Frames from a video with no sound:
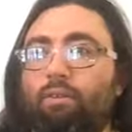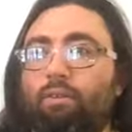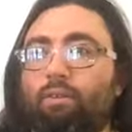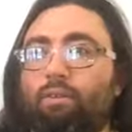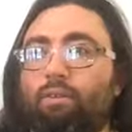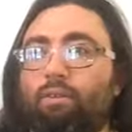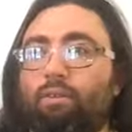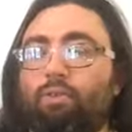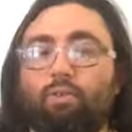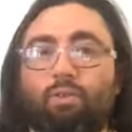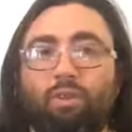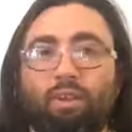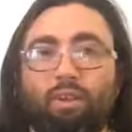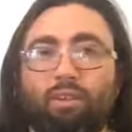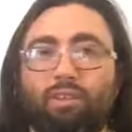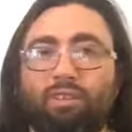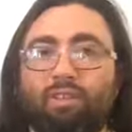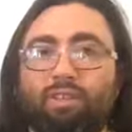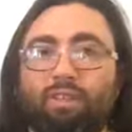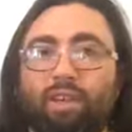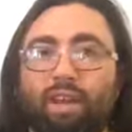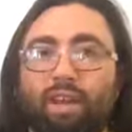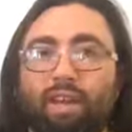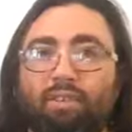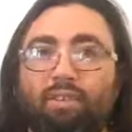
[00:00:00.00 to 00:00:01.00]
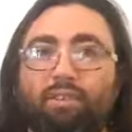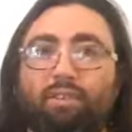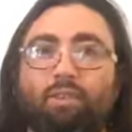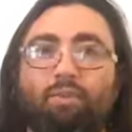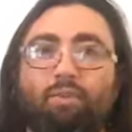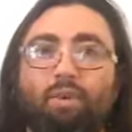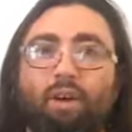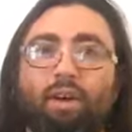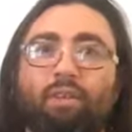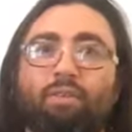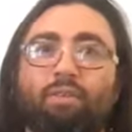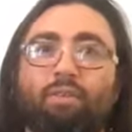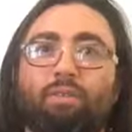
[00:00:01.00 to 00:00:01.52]
So then just ask the
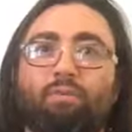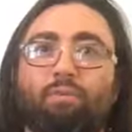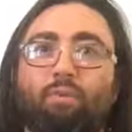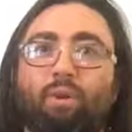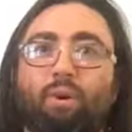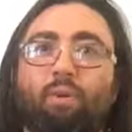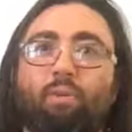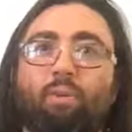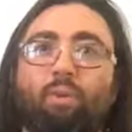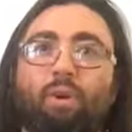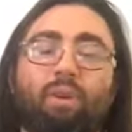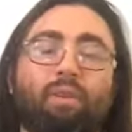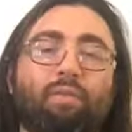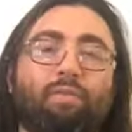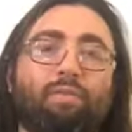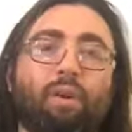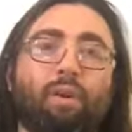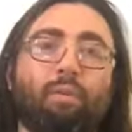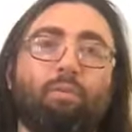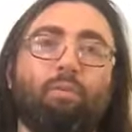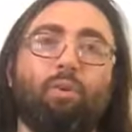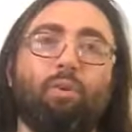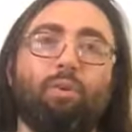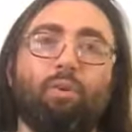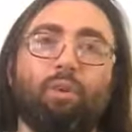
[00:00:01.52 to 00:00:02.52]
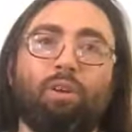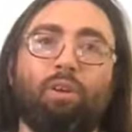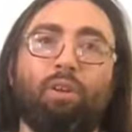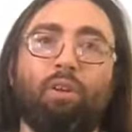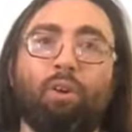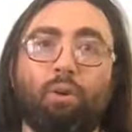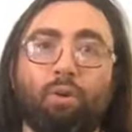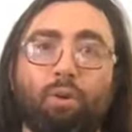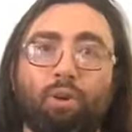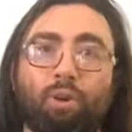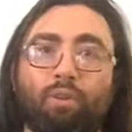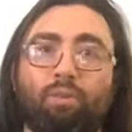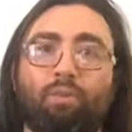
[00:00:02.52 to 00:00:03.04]
question, well, what if I'm only
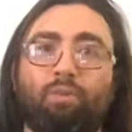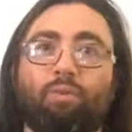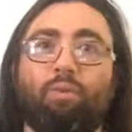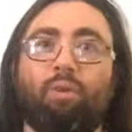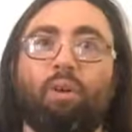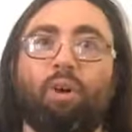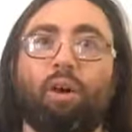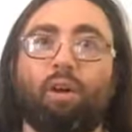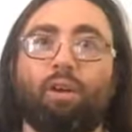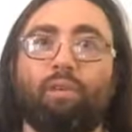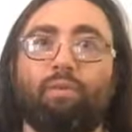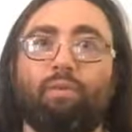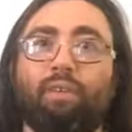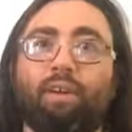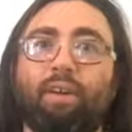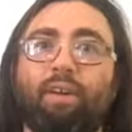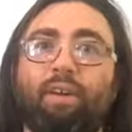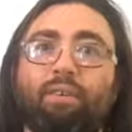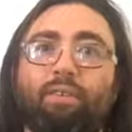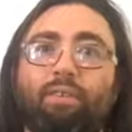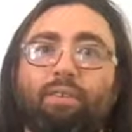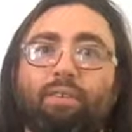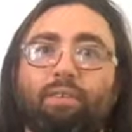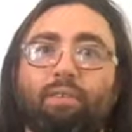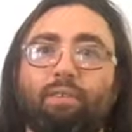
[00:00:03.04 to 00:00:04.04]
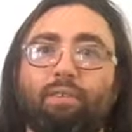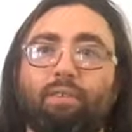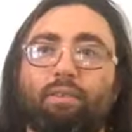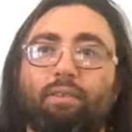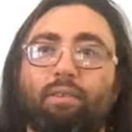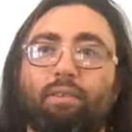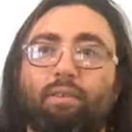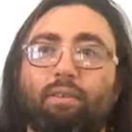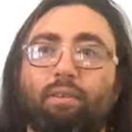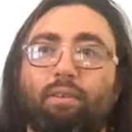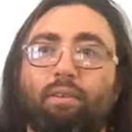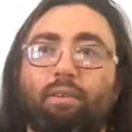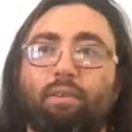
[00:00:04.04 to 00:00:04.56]
going through all of this
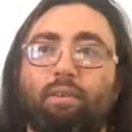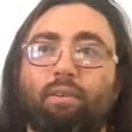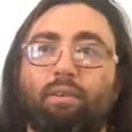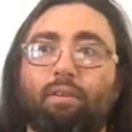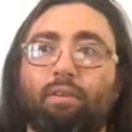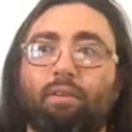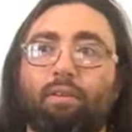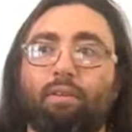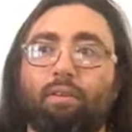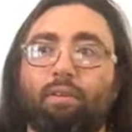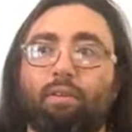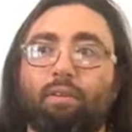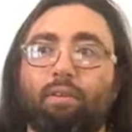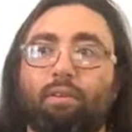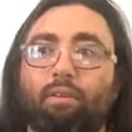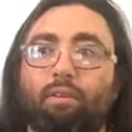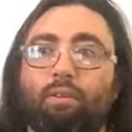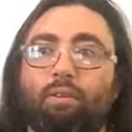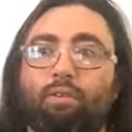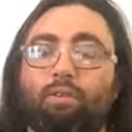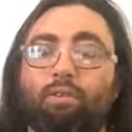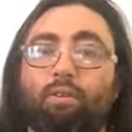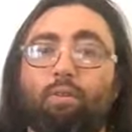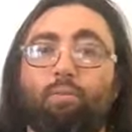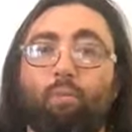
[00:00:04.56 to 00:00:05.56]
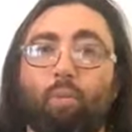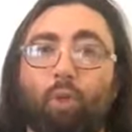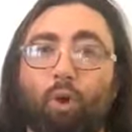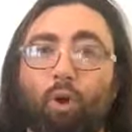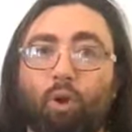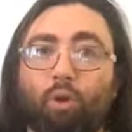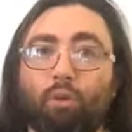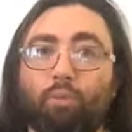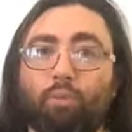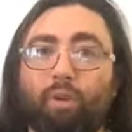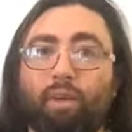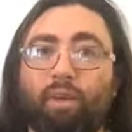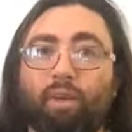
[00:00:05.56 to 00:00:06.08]
to
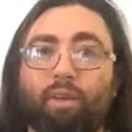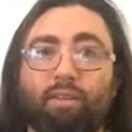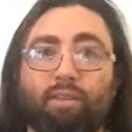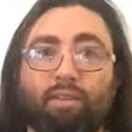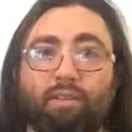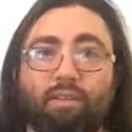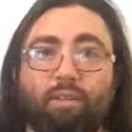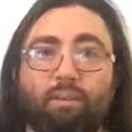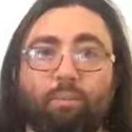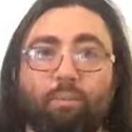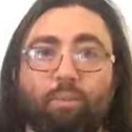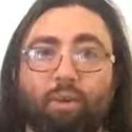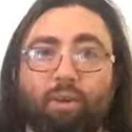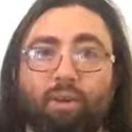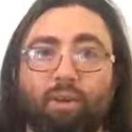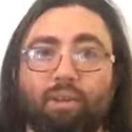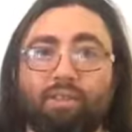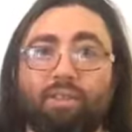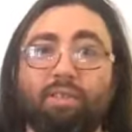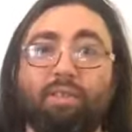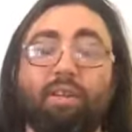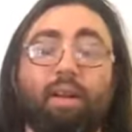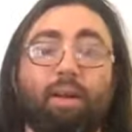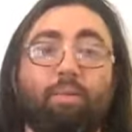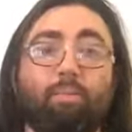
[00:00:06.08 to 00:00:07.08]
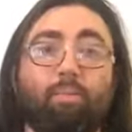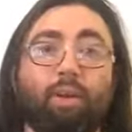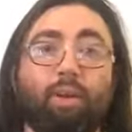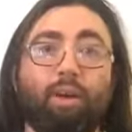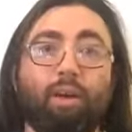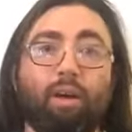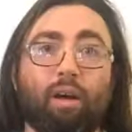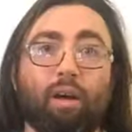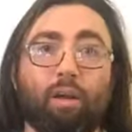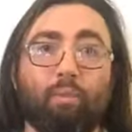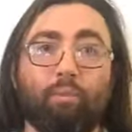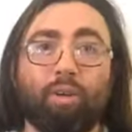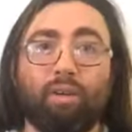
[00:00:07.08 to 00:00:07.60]
mold me into the person I'm
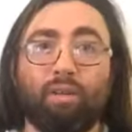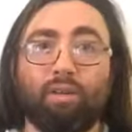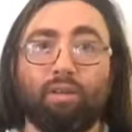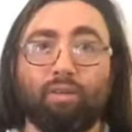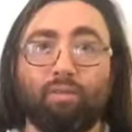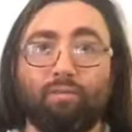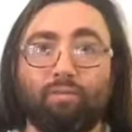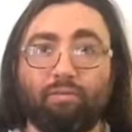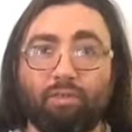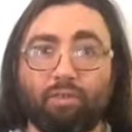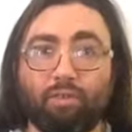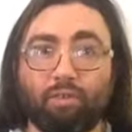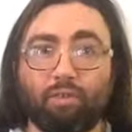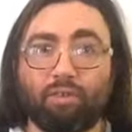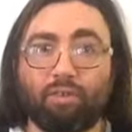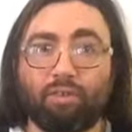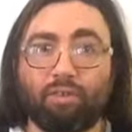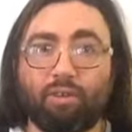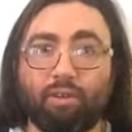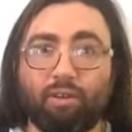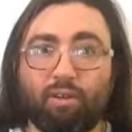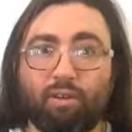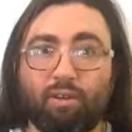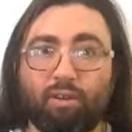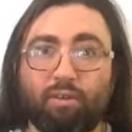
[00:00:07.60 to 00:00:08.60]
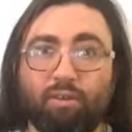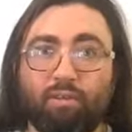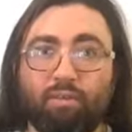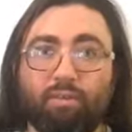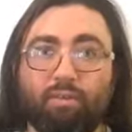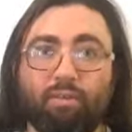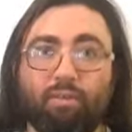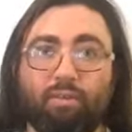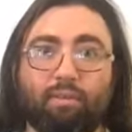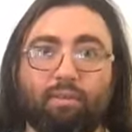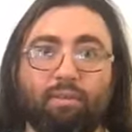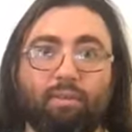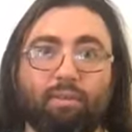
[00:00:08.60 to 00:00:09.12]
becoming in the future,
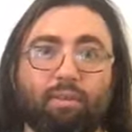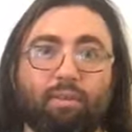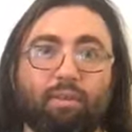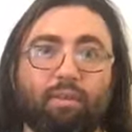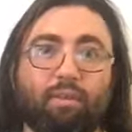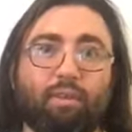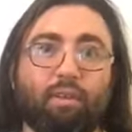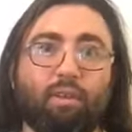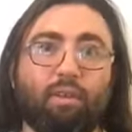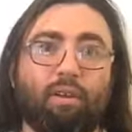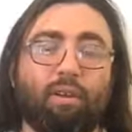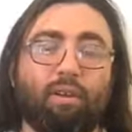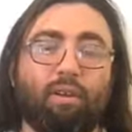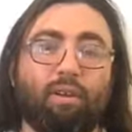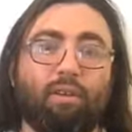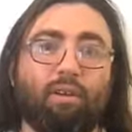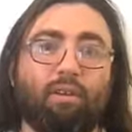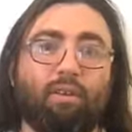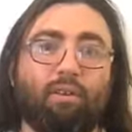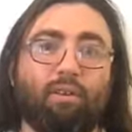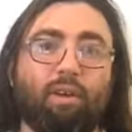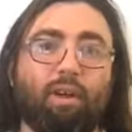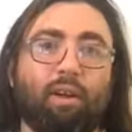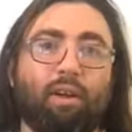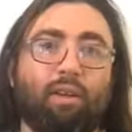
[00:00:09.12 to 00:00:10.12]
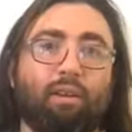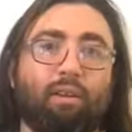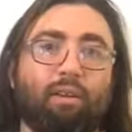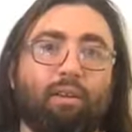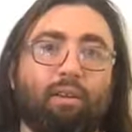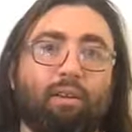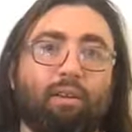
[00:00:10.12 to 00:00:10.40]
right?